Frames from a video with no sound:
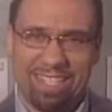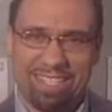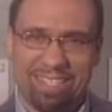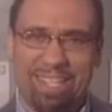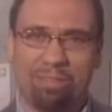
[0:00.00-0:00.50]
the
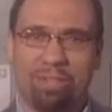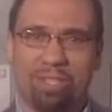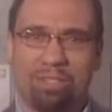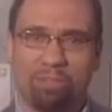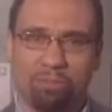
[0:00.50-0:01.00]

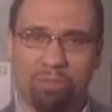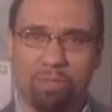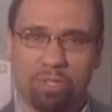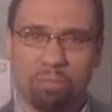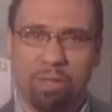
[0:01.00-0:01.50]
secret to the fruit
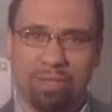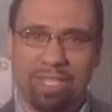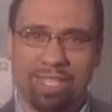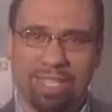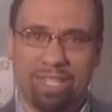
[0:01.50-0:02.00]
of the Spirit
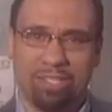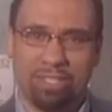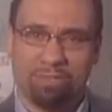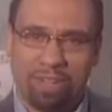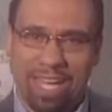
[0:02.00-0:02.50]
in
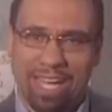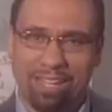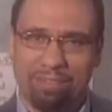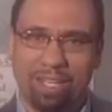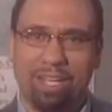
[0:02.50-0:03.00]
Galatians
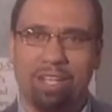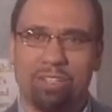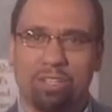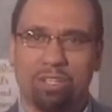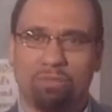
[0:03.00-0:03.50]
5.
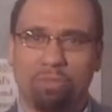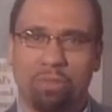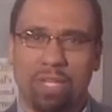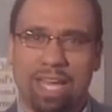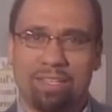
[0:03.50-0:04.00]
Such
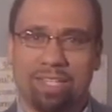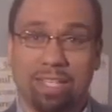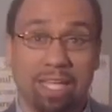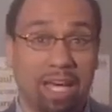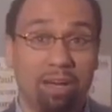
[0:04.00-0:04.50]
fruit as
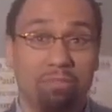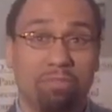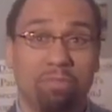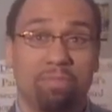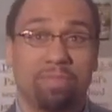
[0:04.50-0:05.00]
in love,
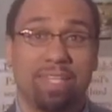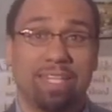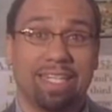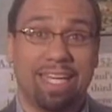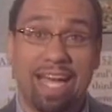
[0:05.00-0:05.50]

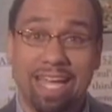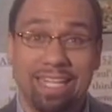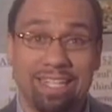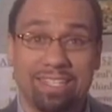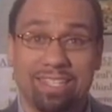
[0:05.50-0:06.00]

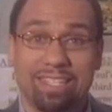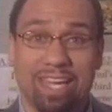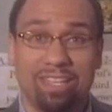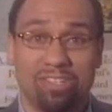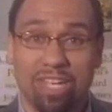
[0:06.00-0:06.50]
kindness,
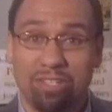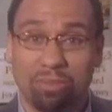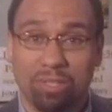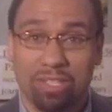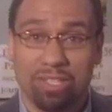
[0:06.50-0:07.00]
and
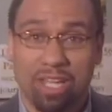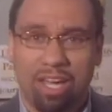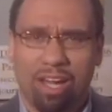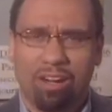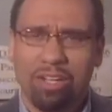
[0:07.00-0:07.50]
gentleness
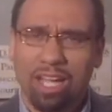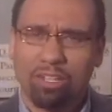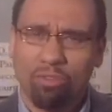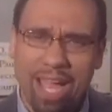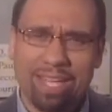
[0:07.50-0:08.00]
are not
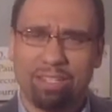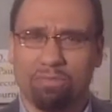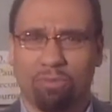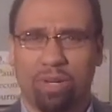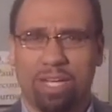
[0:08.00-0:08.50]
granted
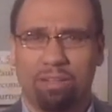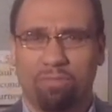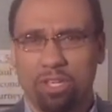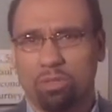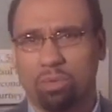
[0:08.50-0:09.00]
for an
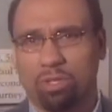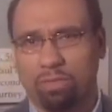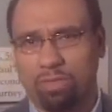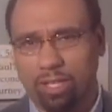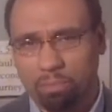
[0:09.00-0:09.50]
individual to
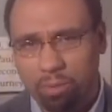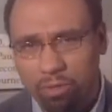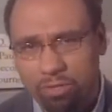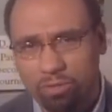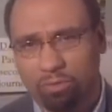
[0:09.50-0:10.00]
develop
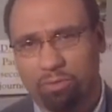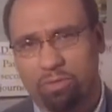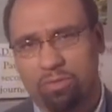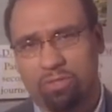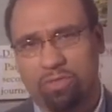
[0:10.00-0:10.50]
personal
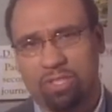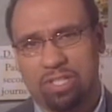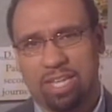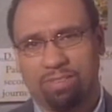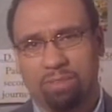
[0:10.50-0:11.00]
virtues for the
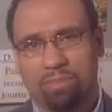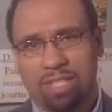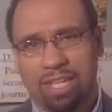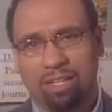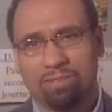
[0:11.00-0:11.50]
sake of
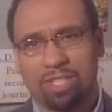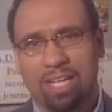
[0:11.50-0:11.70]
themselves.